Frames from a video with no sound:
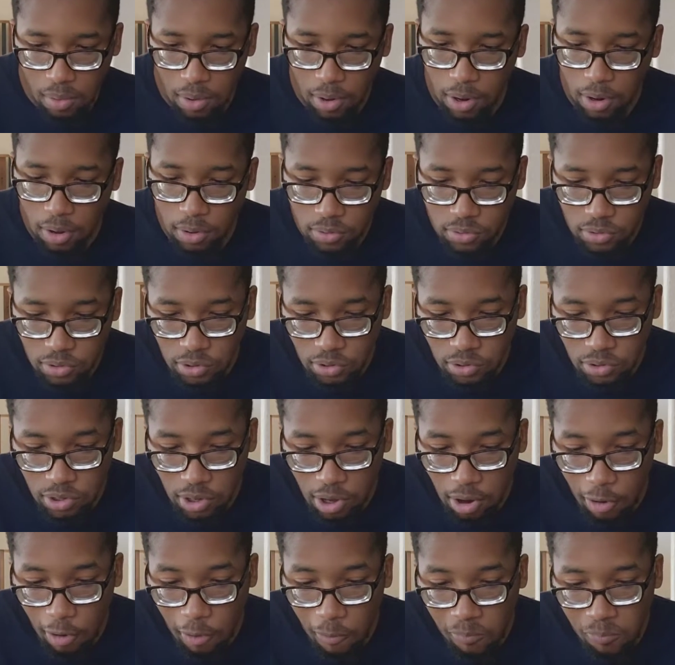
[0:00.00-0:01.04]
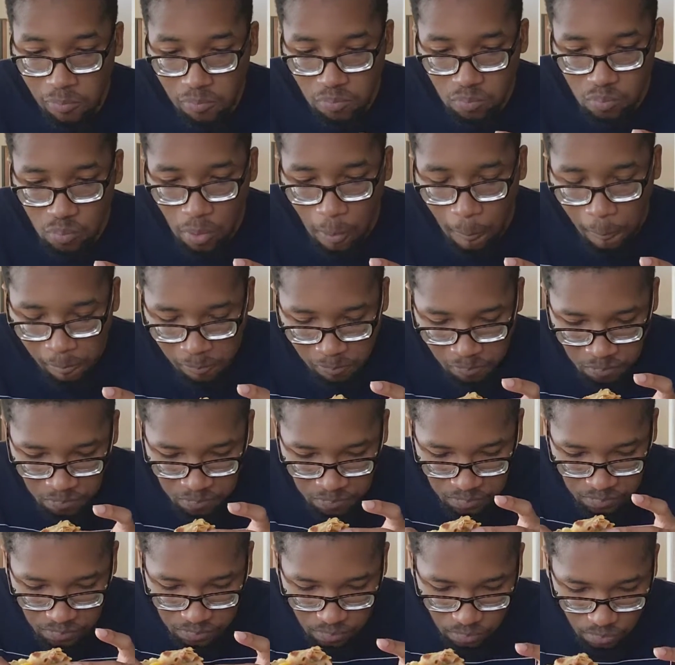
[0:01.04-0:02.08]
don't know, y'all.
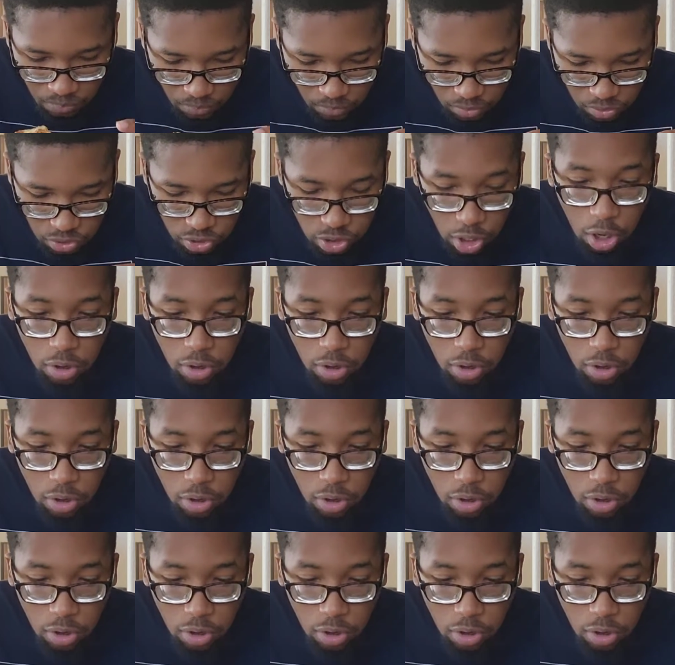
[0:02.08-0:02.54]
It's